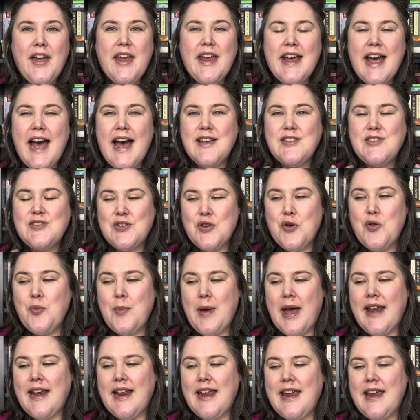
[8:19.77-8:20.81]
it has so
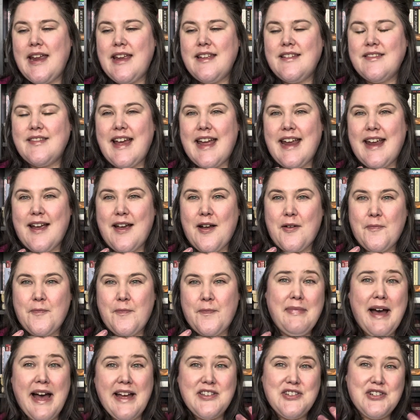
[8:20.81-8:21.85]
many like
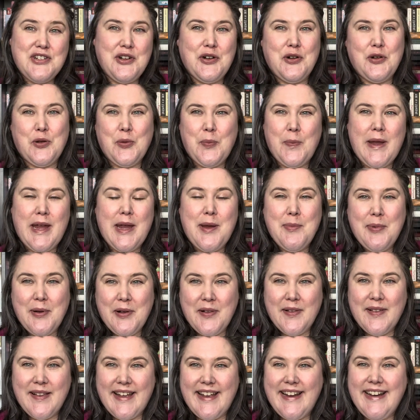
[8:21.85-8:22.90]
magical
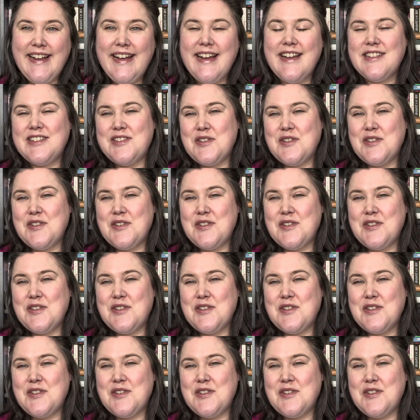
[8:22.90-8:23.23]
people in it.